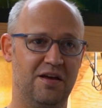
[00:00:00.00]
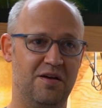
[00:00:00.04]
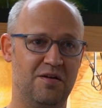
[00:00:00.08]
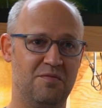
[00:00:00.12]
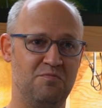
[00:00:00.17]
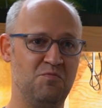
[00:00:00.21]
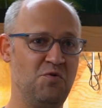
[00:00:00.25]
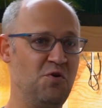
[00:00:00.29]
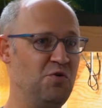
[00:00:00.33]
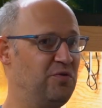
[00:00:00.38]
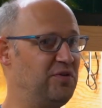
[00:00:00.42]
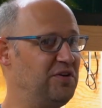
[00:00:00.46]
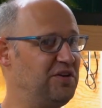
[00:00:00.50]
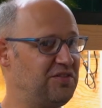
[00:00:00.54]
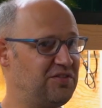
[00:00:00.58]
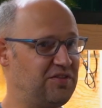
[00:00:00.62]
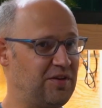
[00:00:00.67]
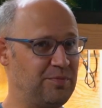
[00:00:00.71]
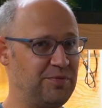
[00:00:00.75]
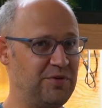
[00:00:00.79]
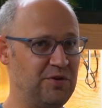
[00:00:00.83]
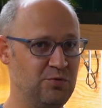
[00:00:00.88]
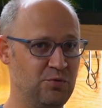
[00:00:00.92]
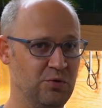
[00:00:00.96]
move into
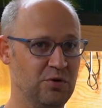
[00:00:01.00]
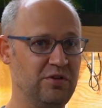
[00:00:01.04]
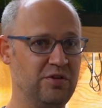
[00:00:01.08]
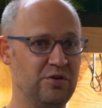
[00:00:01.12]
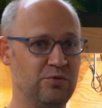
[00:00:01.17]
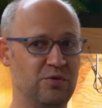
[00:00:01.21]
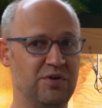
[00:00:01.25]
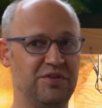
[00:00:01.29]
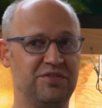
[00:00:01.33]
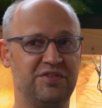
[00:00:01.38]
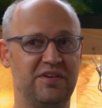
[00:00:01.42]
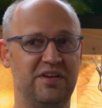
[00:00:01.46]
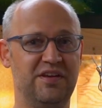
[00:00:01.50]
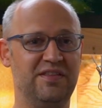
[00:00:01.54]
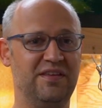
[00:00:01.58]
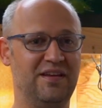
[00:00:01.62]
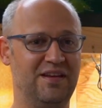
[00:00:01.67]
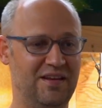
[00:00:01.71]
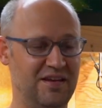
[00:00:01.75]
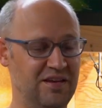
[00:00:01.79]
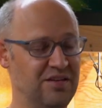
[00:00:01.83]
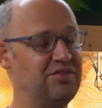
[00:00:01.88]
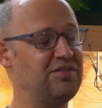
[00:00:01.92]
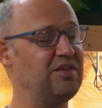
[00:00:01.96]
something really risky that
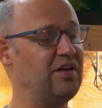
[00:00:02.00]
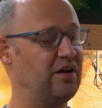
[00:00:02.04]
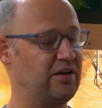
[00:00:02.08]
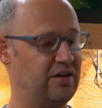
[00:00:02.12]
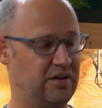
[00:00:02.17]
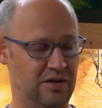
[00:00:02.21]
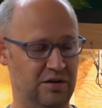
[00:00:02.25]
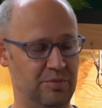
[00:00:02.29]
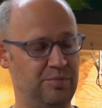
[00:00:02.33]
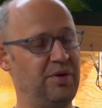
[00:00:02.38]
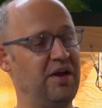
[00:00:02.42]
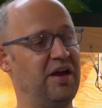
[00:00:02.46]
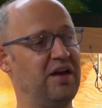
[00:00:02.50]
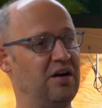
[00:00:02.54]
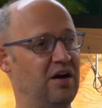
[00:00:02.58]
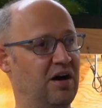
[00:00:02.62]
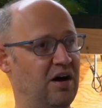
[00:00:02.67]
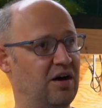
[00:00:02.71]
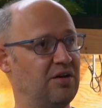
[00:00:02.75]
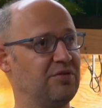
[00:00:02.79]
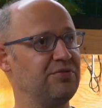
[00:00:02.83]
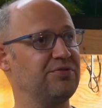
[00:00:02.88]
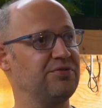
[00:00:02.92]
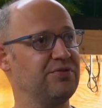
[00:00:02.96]
is not going to pay
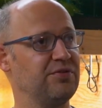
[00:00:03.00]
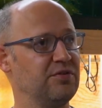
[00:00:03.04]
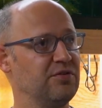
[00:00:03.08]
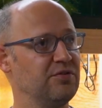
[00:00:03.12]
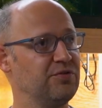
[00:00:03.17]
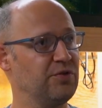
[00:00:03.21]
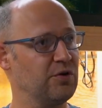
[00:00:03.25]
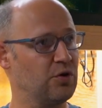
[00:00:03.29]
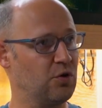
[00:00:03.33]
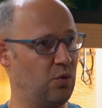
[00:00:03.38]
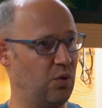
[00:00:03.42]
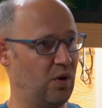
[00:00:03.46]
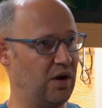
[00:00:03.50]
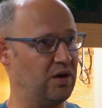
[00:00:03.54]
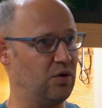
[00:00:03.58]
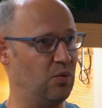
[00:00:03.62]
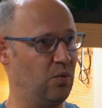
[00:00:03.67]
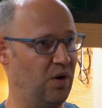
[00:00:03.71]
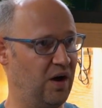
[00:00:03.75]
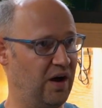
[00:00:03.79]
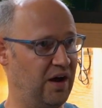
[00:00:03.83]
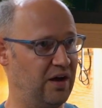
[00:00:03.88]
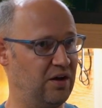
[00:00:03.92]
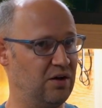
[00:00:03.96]
off for quite a
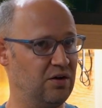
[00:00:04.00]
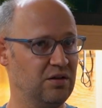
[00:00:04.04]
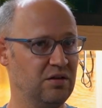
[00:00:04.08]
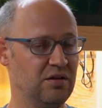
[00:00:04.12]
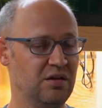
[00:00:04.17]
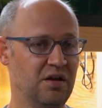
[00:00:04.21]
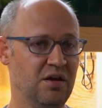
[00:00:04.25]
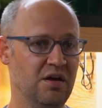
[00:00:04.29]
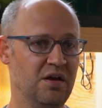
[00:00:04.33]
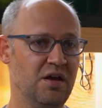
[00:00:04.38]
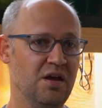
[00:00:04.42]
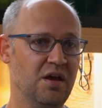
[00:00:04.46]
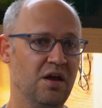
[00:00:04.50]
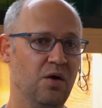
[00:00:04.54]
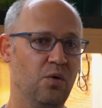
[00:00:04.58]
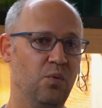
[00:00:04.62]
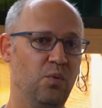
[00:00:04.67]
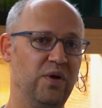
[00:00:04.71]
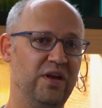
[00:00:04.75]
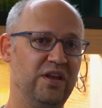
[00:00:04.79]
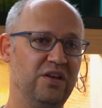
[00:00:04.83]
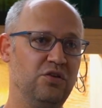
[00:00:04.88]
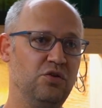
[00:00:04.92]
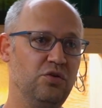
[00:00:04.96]
while.
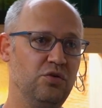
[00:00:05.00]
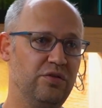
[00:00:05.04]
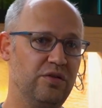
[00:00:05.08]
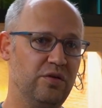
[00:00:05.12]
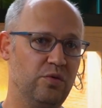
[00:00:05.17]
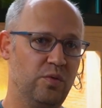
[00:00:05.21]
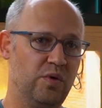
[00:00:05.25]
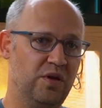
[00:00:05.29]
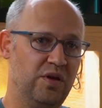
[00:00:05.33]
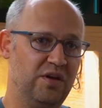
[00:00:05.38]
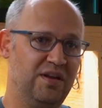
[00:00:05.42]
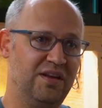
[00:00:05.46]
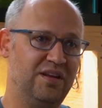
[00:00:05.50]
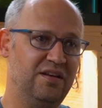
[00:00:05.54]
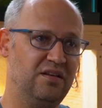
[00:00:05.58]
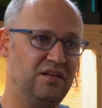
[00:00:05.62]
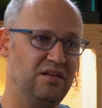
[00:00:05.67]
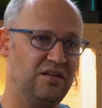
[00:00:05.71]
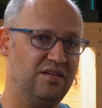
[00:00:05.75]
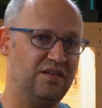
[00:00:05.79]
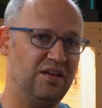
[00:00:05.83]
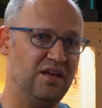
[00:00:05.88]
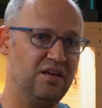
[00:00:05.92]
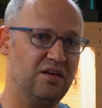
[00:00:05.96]
We knew that we needed
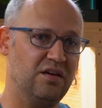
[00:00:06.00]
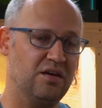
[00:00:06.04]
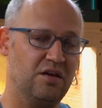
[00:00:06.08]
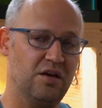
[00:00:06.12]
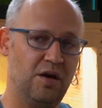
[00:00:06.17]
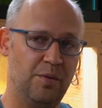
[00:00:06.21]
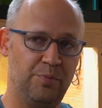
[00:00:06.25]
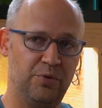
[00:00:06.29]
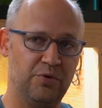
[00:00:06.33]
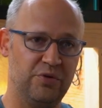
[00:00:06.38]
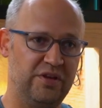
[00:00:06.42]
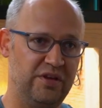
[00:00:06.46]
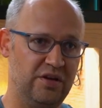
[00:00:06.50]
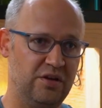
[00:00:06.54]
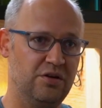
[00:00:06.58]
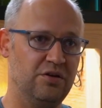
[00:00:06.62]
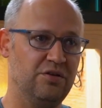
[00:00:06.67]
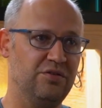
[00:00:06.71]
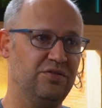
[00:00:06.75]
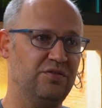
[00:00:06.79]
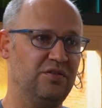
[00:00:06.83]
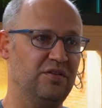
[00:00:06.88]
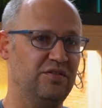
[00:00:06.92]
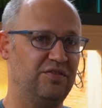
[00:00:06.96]
to take a couple
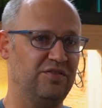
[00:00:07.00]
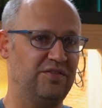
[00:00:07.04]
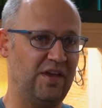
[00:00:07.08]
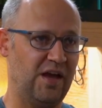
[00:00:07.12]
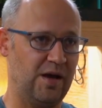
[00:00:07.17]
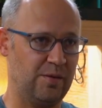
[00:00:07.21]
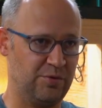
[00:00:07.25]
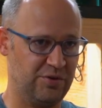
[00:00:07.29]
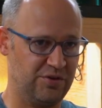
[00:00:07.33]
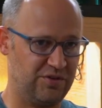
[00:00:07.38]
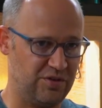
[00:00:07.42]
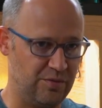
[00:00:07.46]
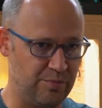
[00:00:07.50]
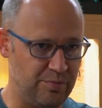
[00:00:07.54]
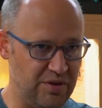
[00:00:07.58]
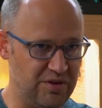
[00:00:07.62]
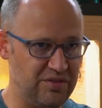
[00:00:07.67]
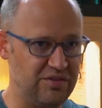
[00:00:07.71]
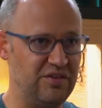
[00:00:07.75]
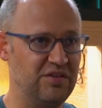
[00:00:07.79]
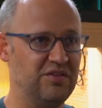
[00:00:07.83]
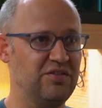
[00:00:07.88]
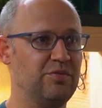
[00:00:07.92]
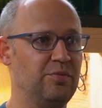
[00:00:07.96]
years to establish the
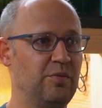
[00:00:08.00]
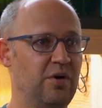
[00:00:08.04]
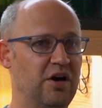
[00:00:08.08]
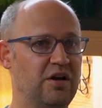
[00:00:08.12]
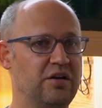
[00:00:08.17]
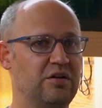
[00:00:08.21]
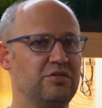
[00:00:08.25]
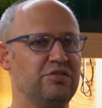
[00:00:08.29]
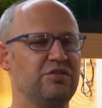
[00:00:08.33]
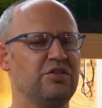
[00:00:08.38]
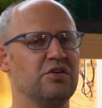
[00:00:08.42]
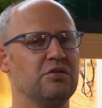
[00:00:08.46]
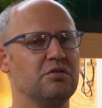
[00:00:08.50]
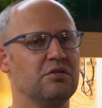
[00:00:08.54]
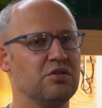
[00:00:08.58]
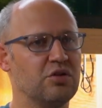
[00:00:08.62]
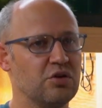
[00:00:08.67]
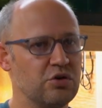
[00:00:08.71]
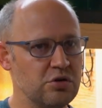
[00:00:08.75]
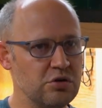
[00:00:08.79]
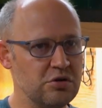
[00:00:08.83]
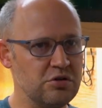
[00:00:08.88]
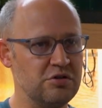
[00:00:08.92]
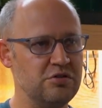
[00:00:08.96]
business model, to
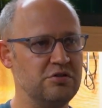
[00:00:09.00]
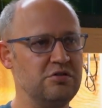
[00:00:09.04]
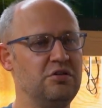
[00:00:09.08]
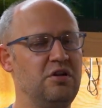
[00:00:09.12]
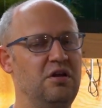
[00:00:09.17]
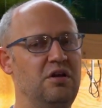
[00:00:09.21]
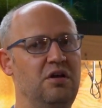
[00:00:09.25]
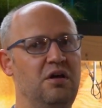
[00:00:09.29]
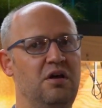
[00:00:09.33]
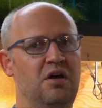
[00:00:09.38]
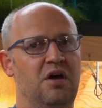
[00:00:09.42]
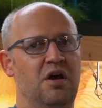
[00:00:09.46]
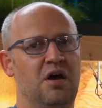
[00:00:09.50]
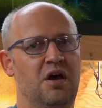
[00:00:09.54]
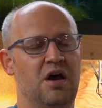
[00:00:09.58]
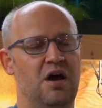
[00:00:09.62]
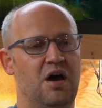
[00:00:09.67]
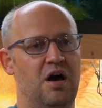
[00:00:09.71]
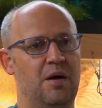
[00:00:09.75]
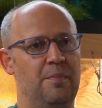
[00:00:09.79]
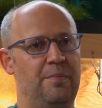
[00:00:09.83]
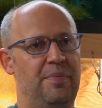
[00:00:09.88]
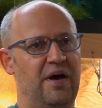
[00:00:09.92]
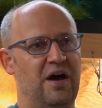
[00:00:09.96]
learn
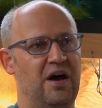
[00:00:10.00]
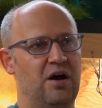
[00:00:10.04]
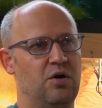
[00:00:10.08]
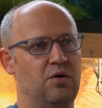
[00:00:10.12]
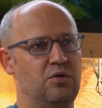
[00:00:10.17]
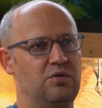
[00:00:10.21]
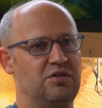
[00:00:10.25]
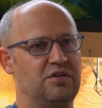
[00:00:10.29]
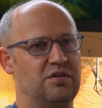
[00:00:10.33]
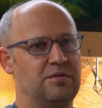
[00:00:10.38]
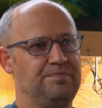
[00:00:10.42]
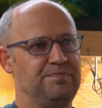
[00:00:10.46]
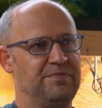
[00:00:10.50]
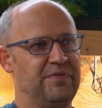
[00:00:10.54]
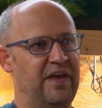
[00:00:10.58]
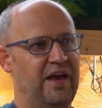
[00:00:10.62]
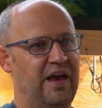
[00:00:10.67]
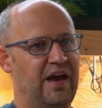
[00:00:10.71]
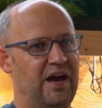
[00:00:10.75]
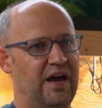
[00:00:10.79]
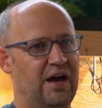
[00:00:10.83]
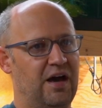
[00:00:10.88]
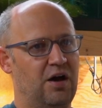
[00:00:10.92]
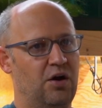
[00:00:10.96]
about
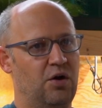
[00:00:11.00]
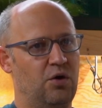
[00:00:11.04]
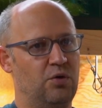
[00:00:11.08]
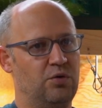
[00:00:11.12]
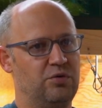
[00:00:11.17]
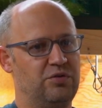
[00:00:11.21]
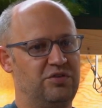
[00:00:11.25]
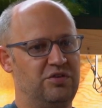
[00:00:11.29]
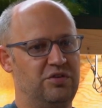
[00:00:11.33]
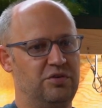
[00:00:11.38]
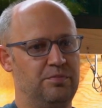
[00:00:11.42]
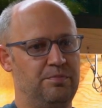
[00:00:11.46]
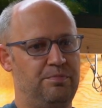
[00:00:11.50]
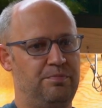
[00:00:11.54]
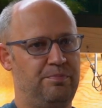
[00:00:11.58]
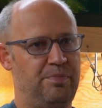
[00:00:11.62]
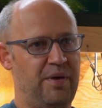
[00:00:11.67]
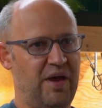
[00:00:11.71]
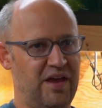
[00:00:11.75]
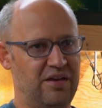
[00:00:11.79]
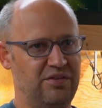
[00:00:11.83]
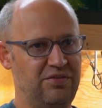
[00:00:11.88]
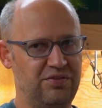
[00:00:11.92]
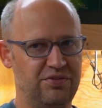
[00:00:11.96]
how to
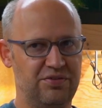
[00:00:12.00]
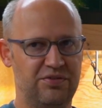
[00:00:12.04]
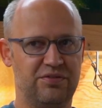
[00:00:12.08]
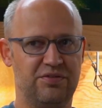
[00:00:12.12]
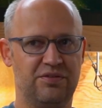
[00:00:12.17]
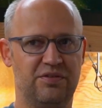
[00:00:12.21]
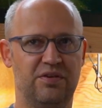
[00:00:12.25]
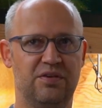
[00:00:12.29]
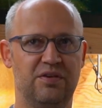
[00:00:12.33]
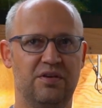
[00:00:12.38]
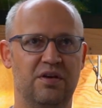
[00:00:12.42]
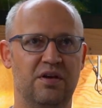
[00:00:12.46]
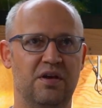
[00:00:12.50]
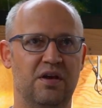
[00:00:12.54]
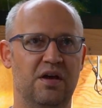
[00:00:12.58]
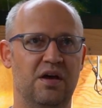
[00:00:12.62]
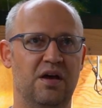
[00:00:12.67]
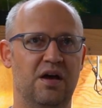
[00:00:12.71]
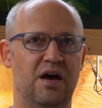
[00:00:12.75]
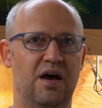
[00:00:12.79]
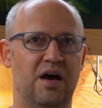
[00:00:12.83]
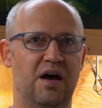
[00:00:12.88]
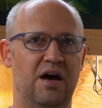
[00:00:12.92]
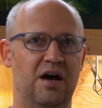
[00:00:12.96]
best
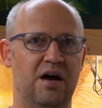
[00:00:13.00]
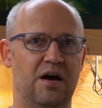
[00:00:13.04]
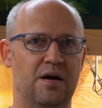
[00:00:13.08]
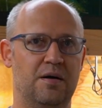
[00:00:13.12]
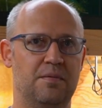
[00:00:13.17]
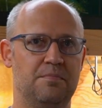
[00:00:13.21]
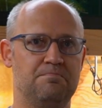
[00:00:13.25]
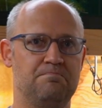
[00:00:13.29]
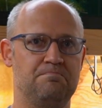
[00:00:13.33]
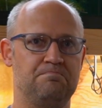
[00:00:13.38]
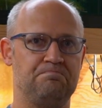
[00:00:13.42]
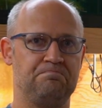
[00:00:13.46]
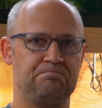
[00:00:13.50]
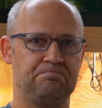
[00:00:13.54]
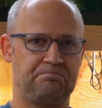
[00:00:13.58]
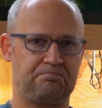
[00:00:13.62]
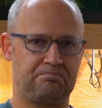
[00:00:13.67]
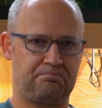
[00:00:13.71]
run